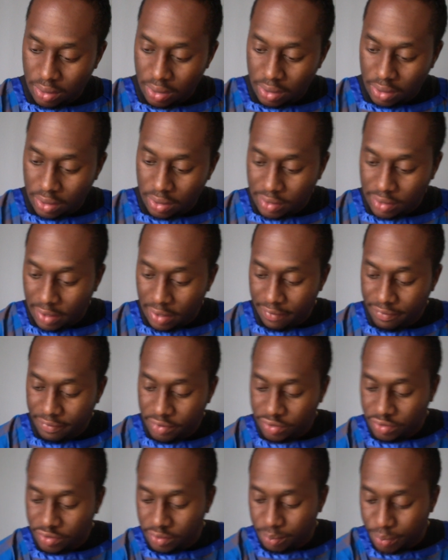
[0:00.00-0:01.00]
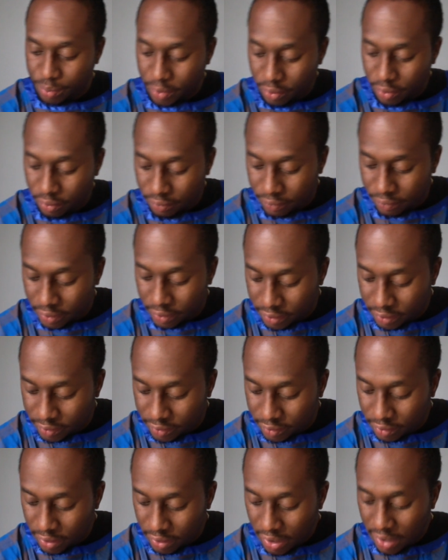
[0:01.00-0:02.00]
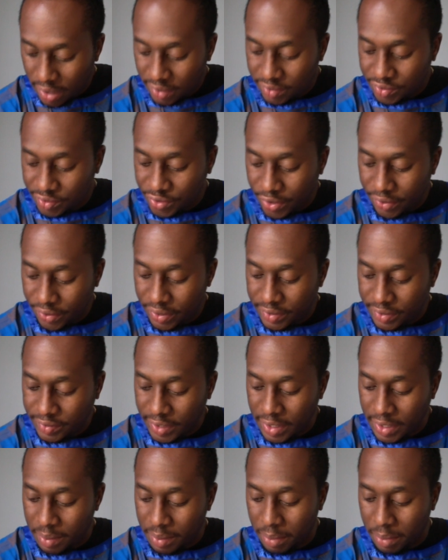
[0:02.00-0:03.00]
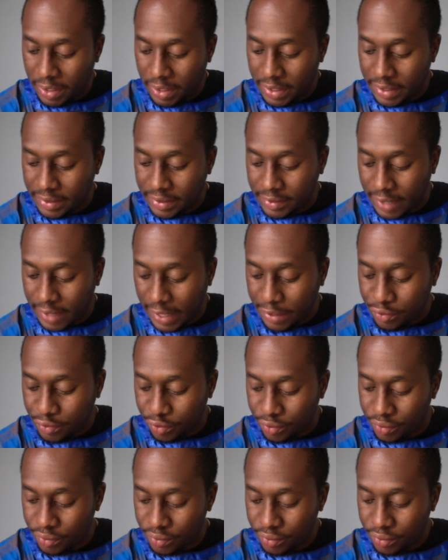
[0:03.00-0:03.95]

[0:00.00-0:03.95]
The definition of peril reads, serious and immediate danger.